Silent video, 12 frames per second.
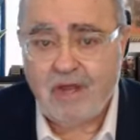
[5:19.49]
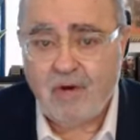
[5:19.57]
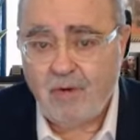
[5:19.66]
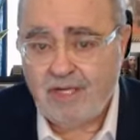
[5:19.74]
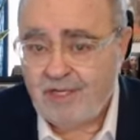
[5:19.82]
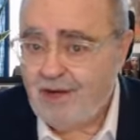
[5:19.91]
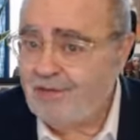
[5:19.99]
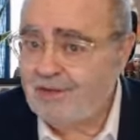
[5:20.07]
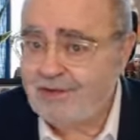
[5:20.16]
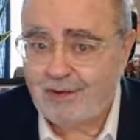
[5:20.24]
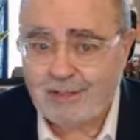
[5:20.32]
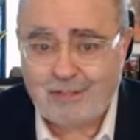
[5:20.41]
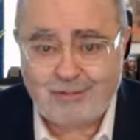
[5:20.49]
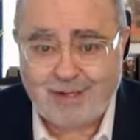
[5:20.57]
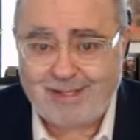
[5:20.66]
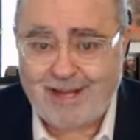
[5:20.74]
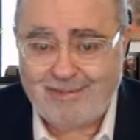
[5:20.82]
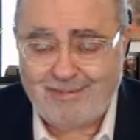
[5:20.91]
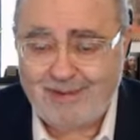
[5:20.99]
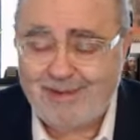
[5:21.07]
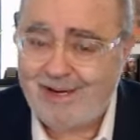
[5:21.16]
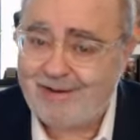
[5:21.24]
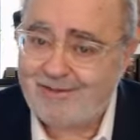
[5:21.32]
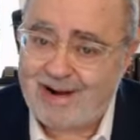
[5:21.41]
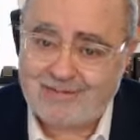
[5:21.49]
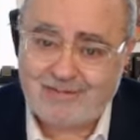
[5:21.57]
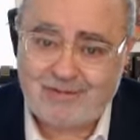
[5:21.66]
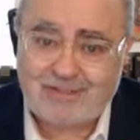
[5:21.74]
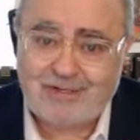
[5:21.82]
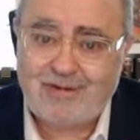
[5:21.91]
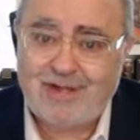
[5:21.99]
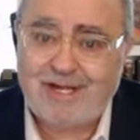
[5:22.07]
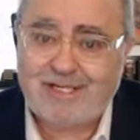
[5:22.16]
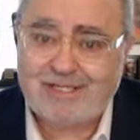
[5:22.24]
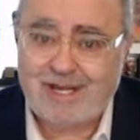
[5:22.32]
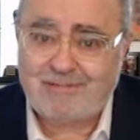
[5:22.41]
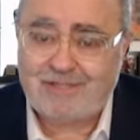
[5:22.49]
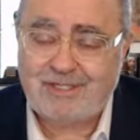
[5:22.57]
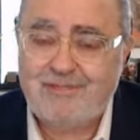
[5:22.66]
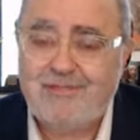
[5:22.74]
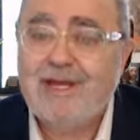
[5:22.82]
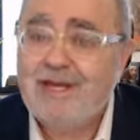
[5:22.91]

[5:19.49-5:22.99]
We know that there are strict liability crimes, which are the exception.